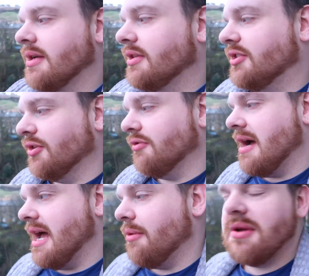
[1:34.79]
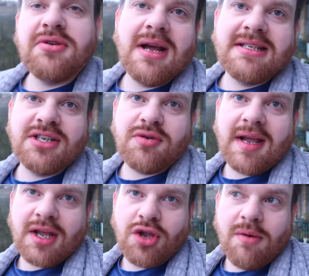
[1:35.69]
So we tried to
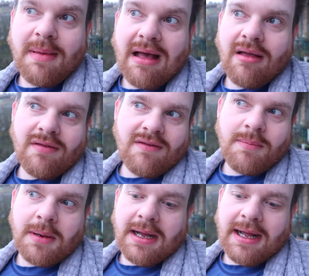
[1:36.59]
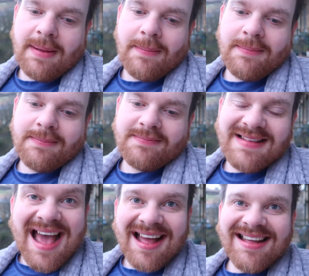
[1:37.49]
strike a good balance, but
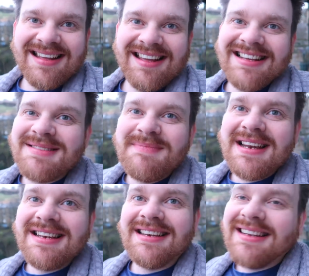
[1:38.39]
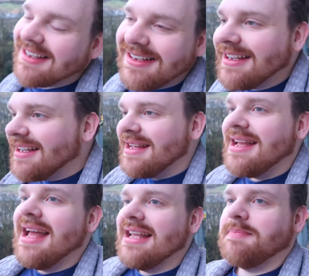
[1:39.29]
yeah, it's been
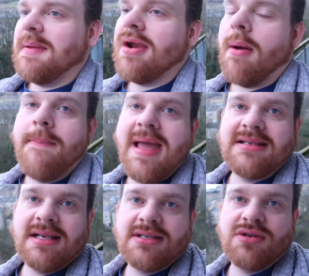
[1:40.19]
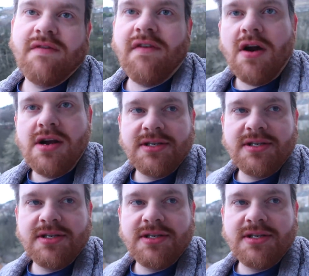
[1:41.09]
amazing so far.